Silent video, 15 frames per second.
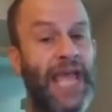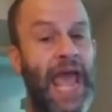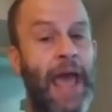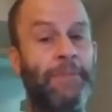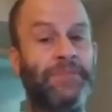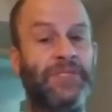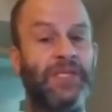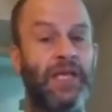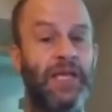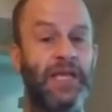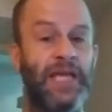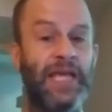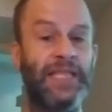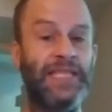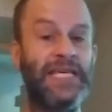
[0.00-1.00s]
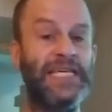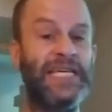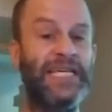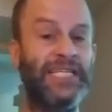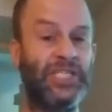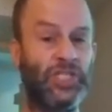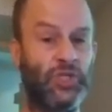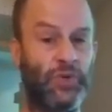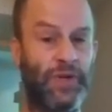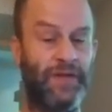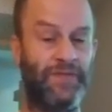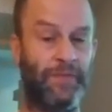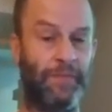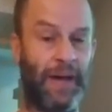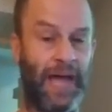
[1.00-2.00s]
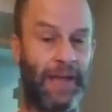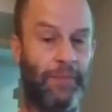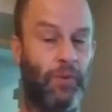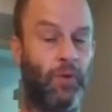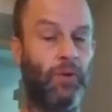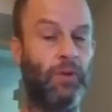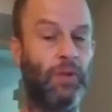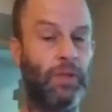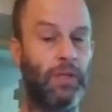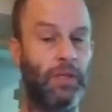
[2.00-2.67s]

gaps in the history of the Bible.